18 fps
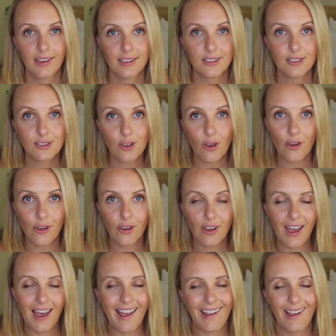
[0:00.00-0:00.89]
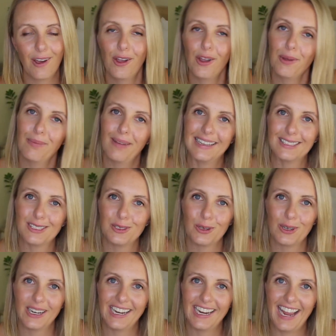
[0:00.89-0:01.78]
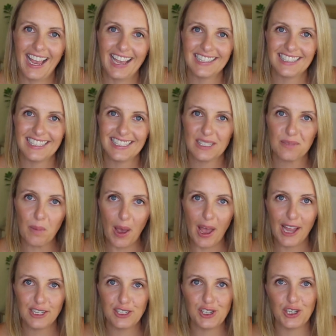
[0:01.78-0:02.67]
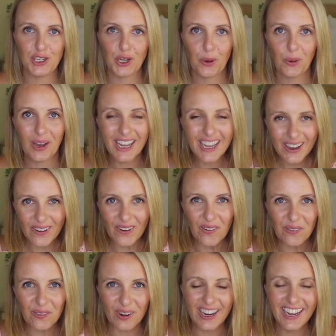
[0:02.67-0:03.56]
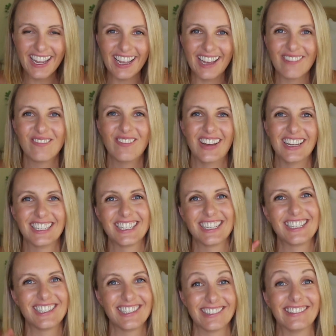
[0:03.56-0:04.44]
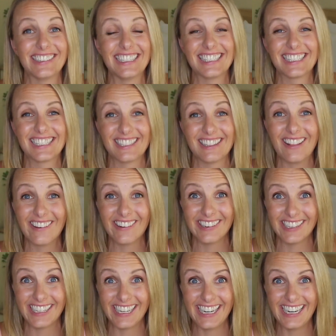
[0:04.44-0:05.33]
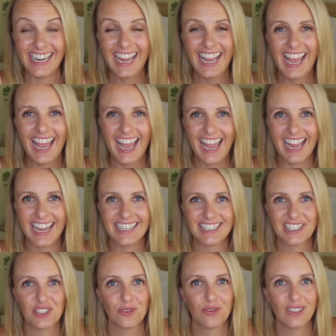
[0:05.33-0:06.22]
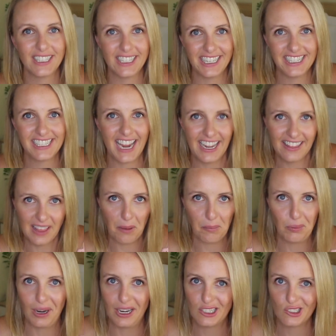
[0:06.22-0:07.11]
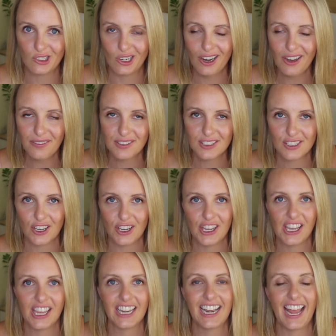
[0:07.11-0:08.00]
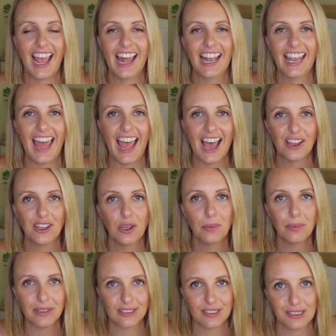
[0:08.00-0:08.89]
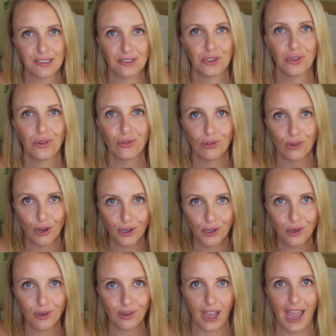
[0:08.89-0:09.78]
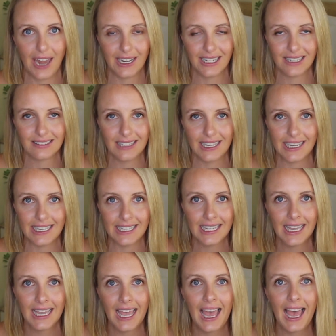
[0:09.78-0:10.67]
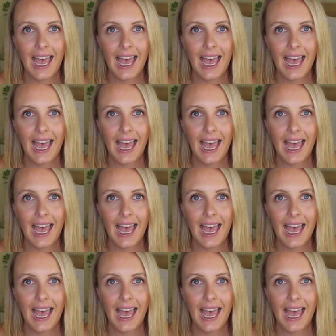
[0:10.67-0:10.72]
So I hope my story has inspired you to quit corporate, but to do it slowly and to really take that pressure off so you can allow your business to grow organically.